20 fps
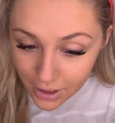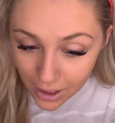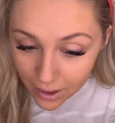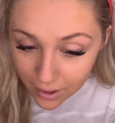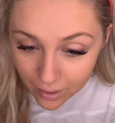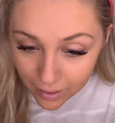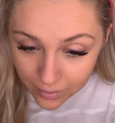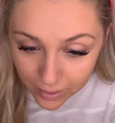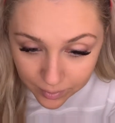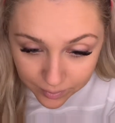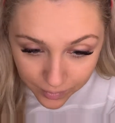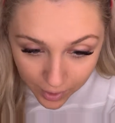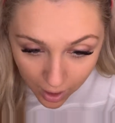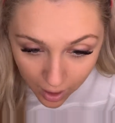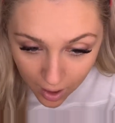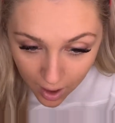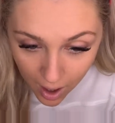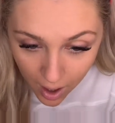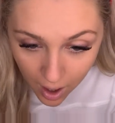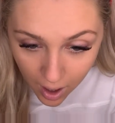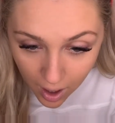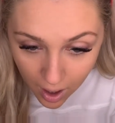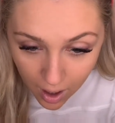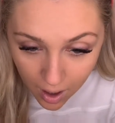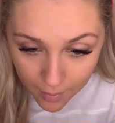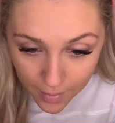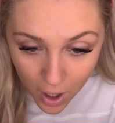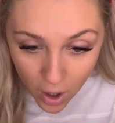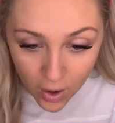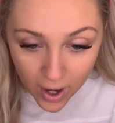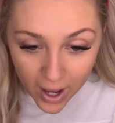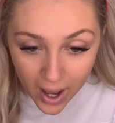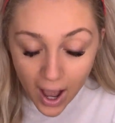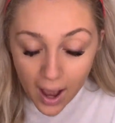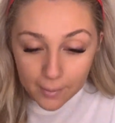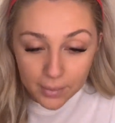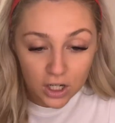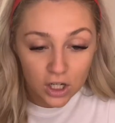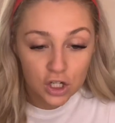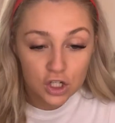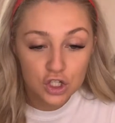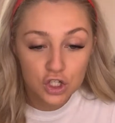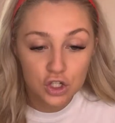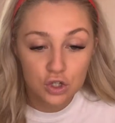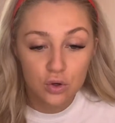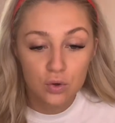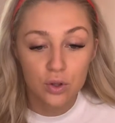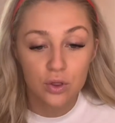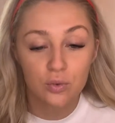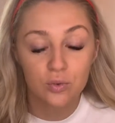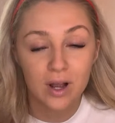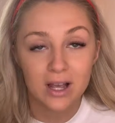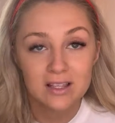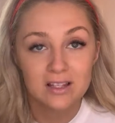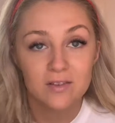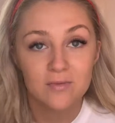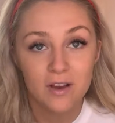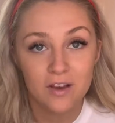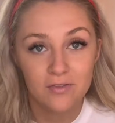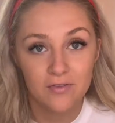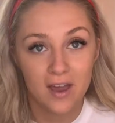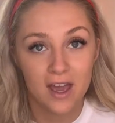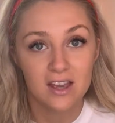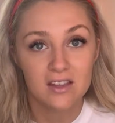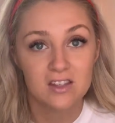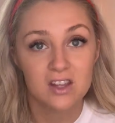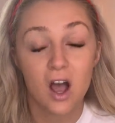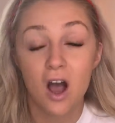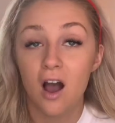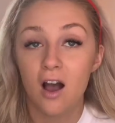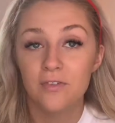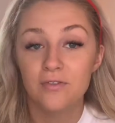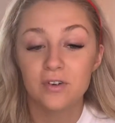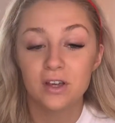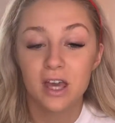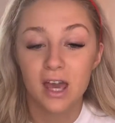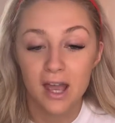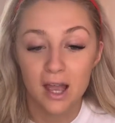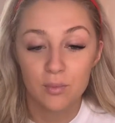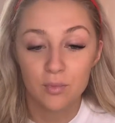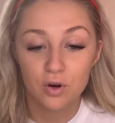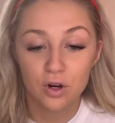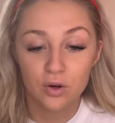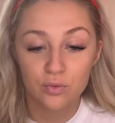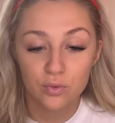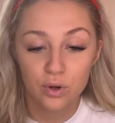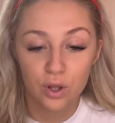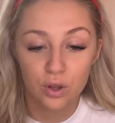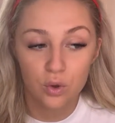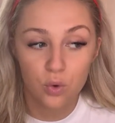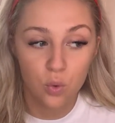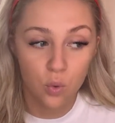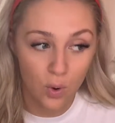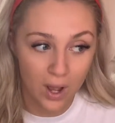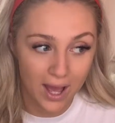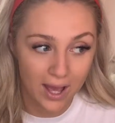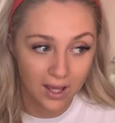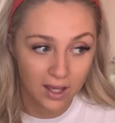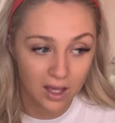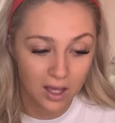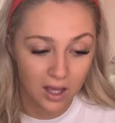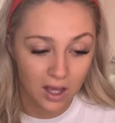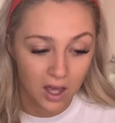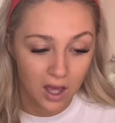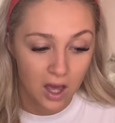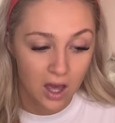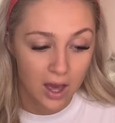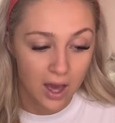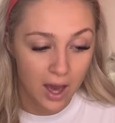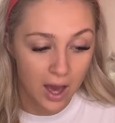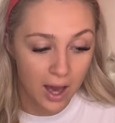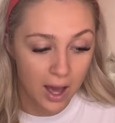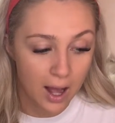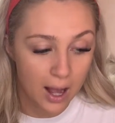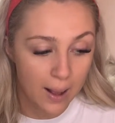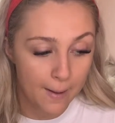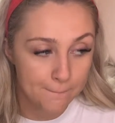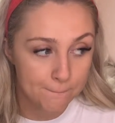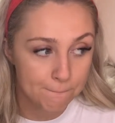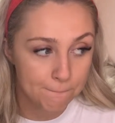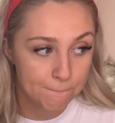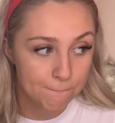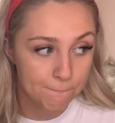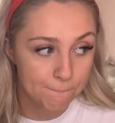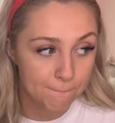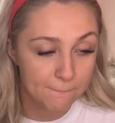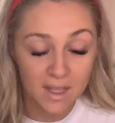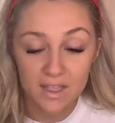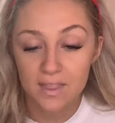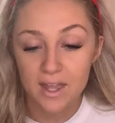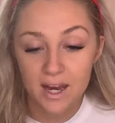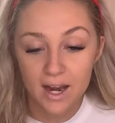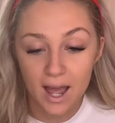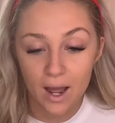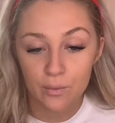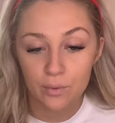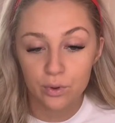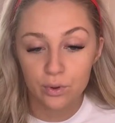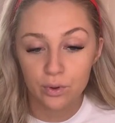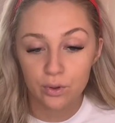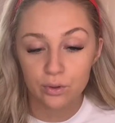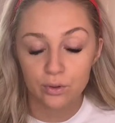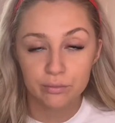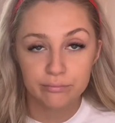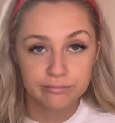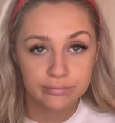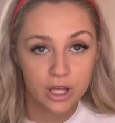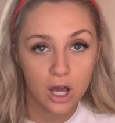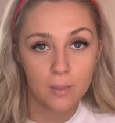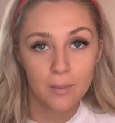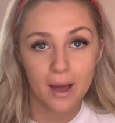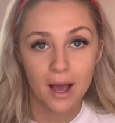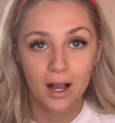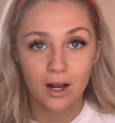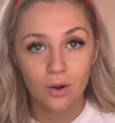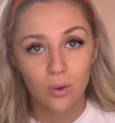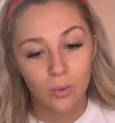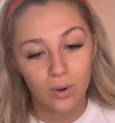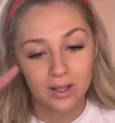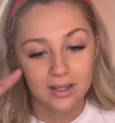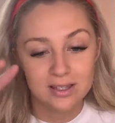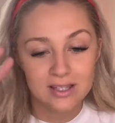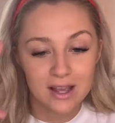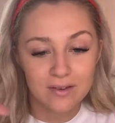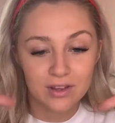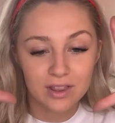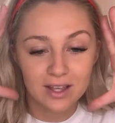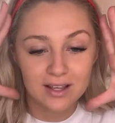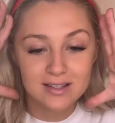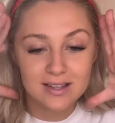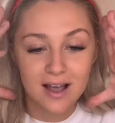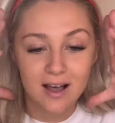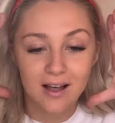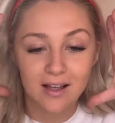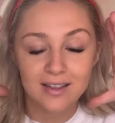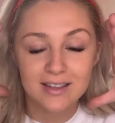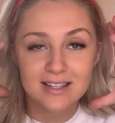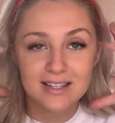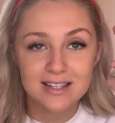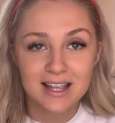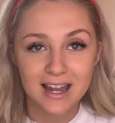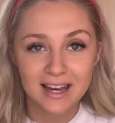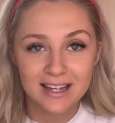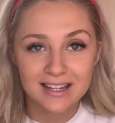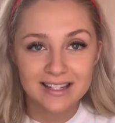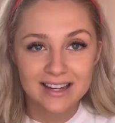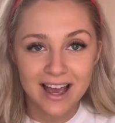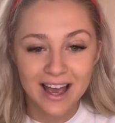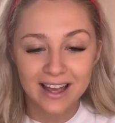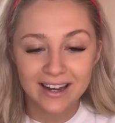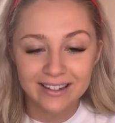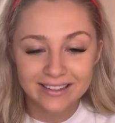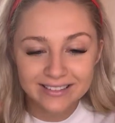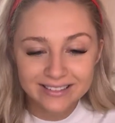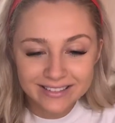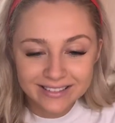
I love it. Okay, I'm gonna do the rest of my face off camera real quick, and then I will come back once everything's all said and done.